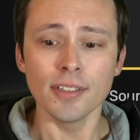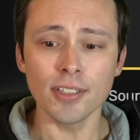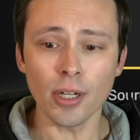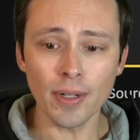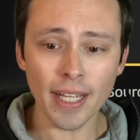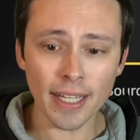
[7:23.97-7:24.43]

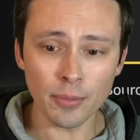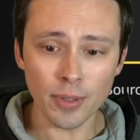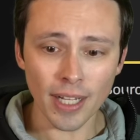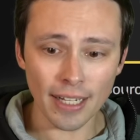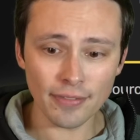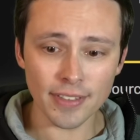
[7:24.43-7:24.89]
So again,
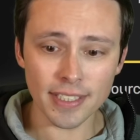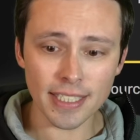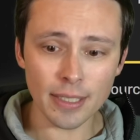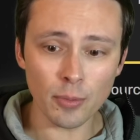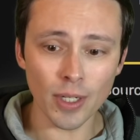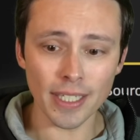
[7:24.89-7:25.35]
we'll have to
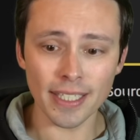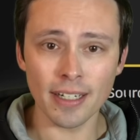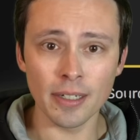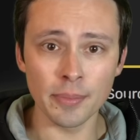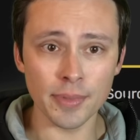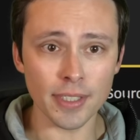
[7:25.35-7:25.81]
see what
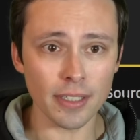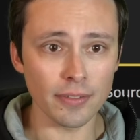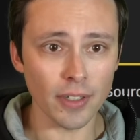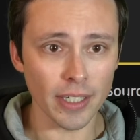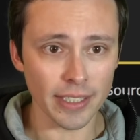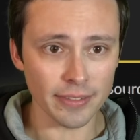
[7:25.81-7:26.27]
comes
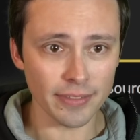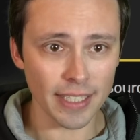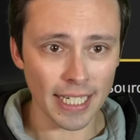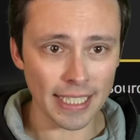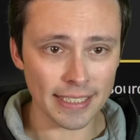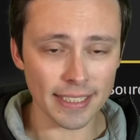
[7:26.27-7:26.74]
of all of
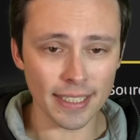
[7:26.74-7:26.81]
that,